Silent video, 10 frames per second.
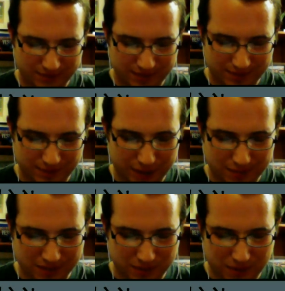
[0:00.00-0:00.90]

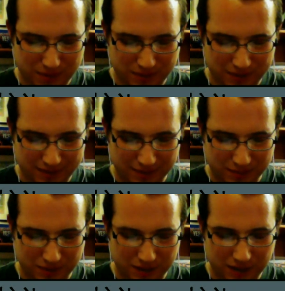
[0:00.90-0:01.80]
wrapping things up
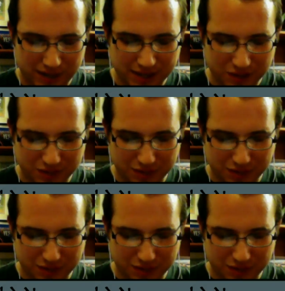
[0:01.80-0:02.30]
here. Next week,